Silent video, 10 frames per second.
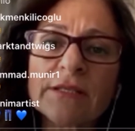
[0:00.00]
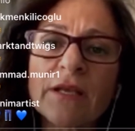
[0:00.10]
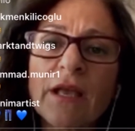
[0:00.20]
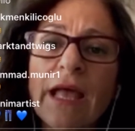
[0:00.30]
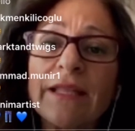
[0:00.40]

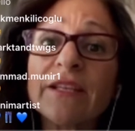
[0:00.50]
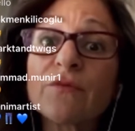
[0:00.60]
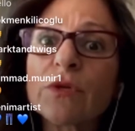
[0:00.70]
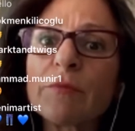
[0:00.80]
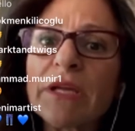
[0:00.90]
And it will
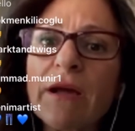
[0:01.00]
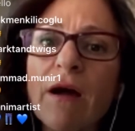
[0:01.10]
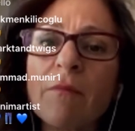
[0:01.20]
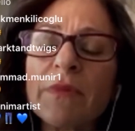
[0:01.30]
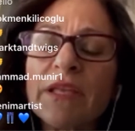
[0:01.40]

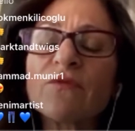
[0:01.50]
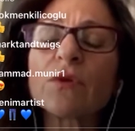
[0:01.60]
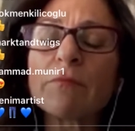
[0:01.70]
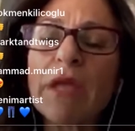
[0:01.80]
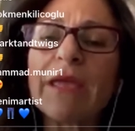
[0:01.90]

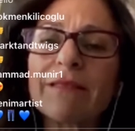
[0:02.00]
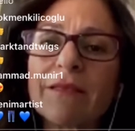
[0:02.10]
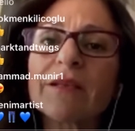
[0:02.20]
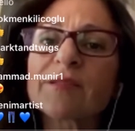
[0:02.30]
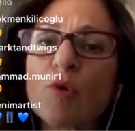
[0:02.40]
make things
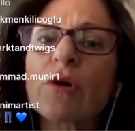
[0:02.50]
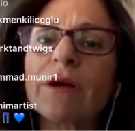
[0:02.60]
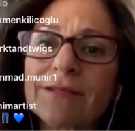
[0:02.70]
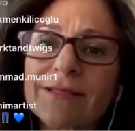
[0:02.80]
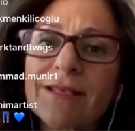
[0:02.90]
more
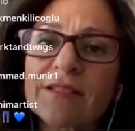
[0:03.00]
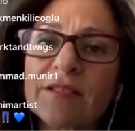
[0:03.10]
accessible.